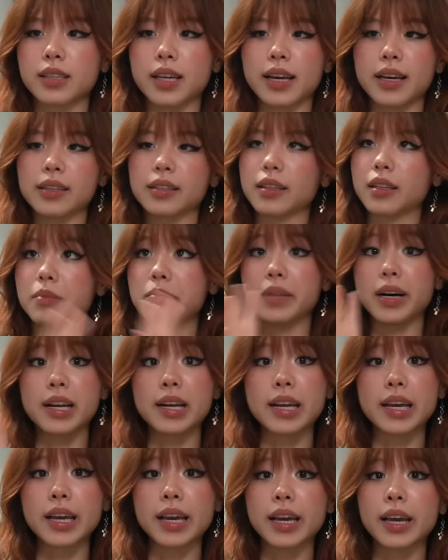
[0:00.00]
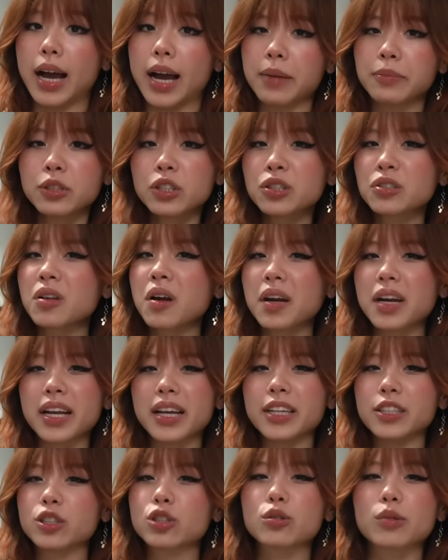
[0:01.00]
and the money, I'm just not
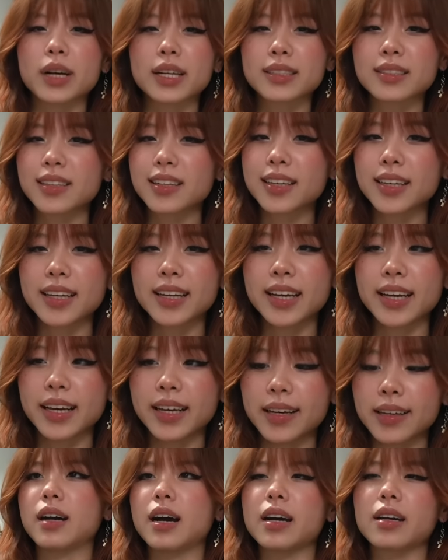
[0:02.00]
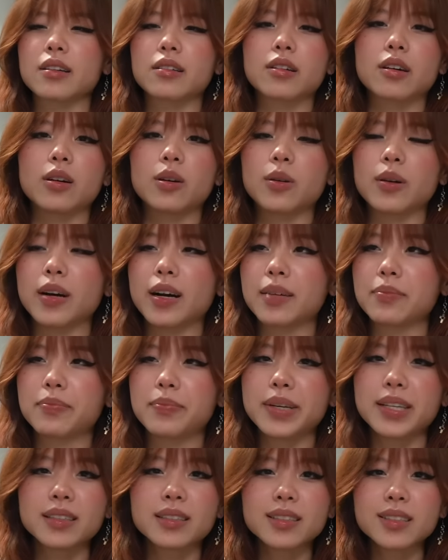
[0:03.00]
interested in it. I don't know,
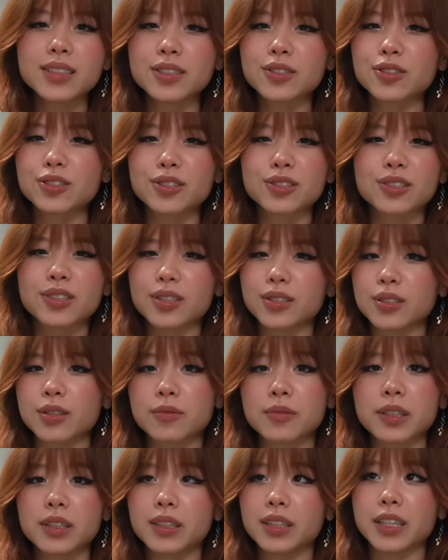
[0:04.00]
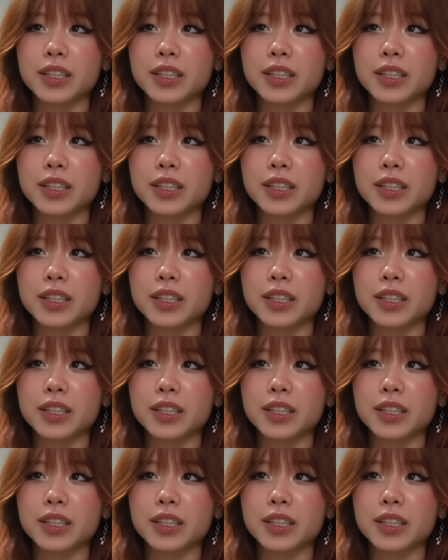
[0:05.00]
business just doesn't really